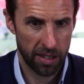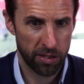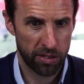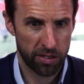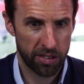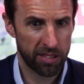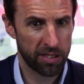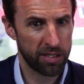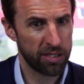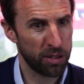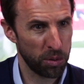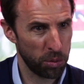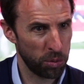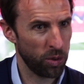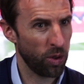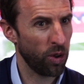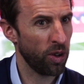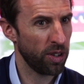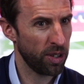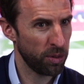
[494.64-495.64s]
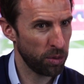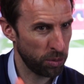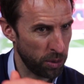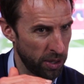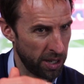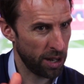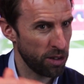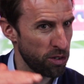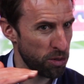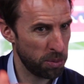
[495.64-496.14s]
it's still not
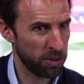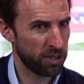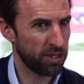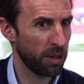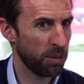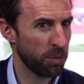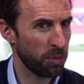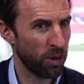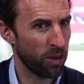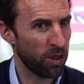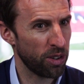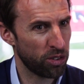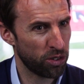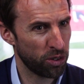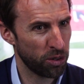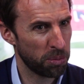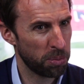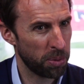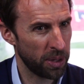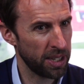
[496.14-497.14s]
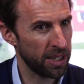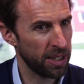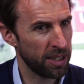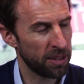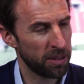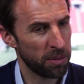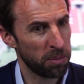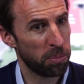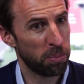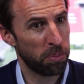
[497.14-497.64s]
100% where it should be,
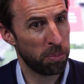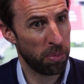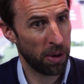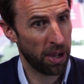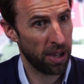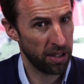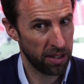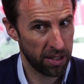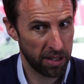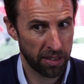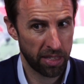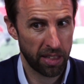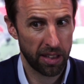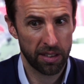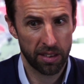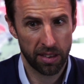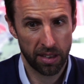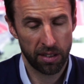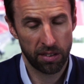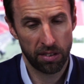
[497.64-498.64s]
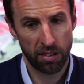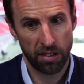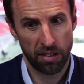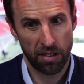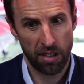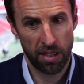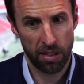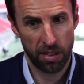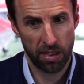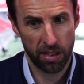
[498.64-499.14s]
but I think
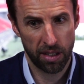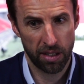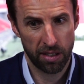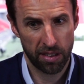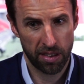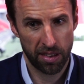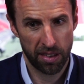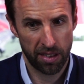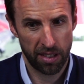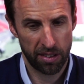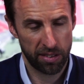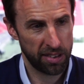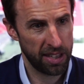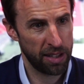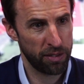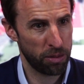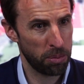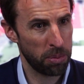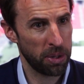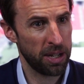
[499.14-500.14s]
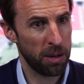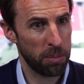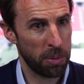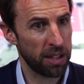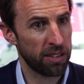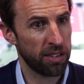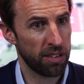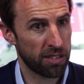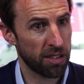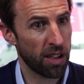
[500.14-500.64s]
that there's never been a
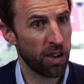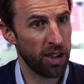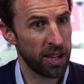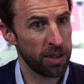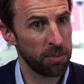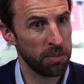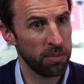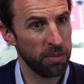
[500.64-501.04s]
better time,